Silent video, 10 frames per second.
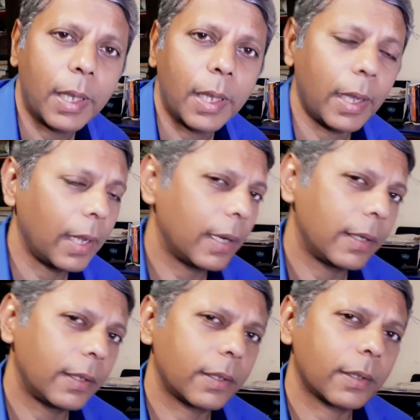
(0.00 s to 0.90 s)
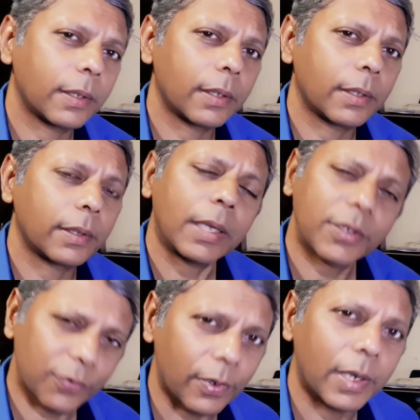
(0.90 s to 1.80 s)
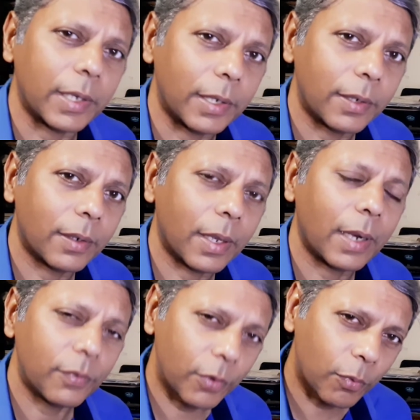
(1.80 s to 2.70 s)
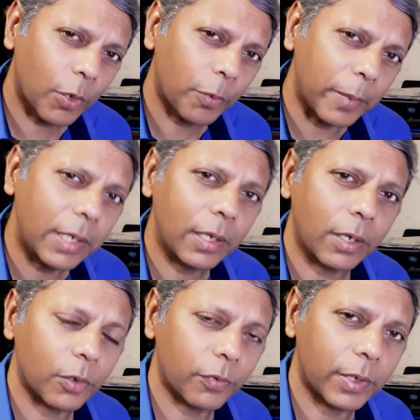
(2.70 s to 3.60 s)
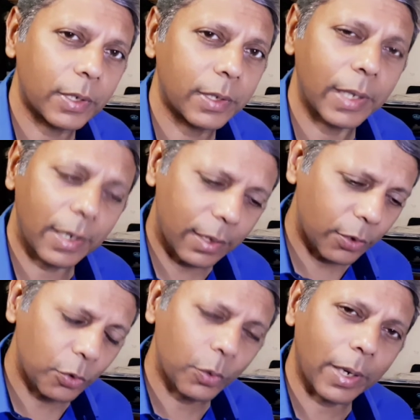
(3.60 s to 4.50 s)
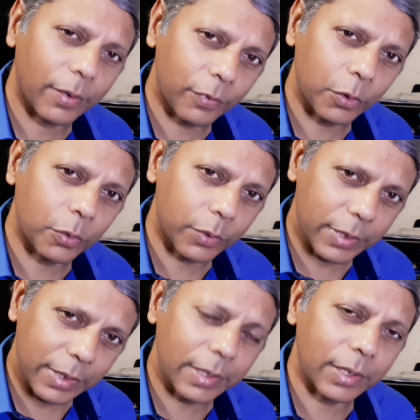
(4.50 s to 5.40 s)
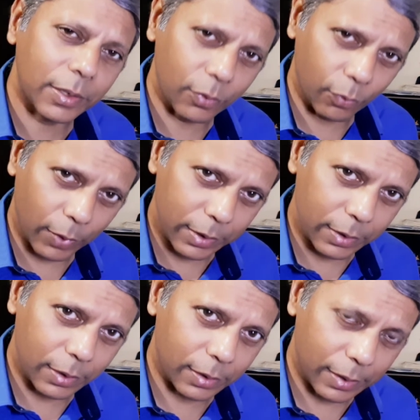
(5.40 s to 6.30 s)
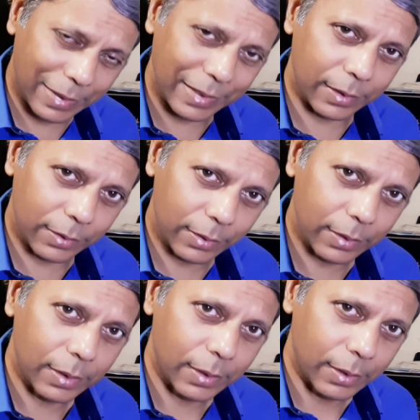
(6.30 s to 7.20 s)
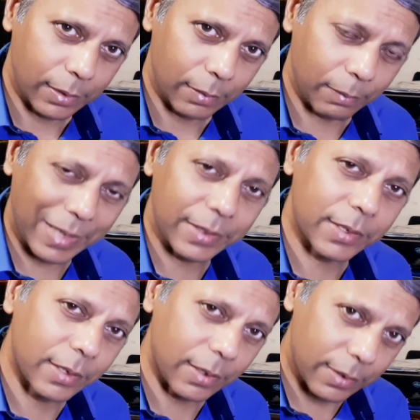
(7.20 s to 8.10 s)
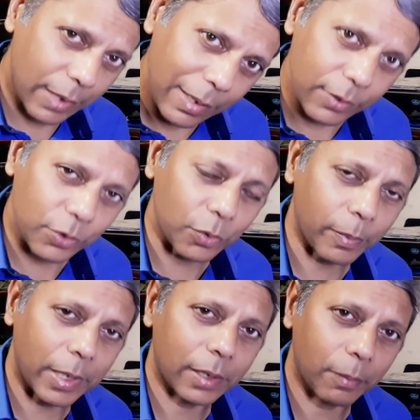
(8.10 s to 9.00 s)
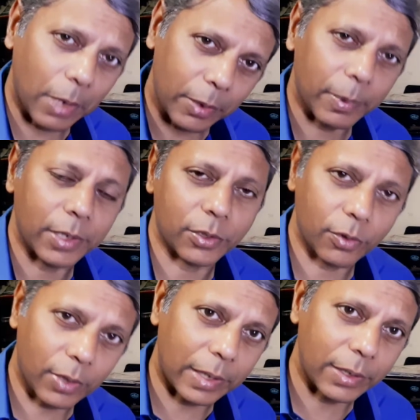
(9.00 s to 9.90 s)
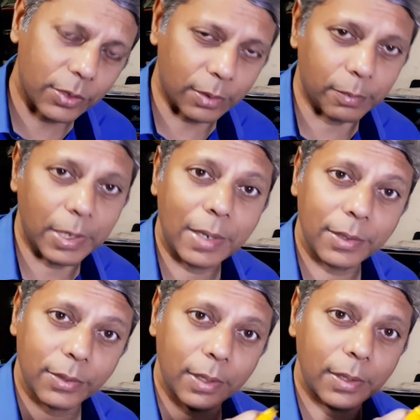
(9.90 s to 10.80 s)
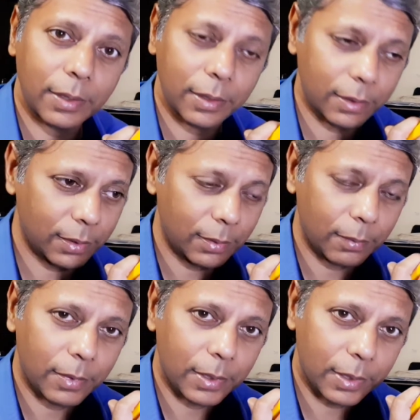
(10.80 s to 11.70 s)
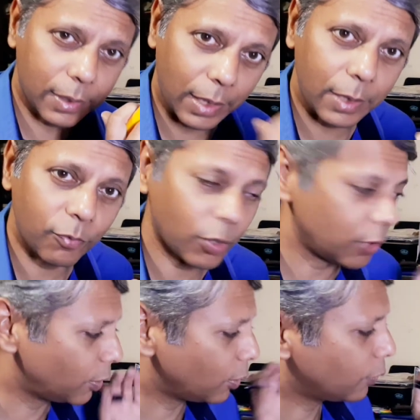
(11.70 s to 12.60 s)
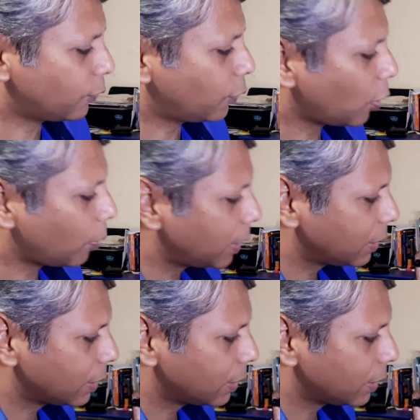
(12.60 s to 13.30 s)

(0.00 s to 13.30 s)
and that's fine. And if you want meaning out of it, then you have to see whether it makes sense to make a multiplication or addition. That's in the time when you are forming the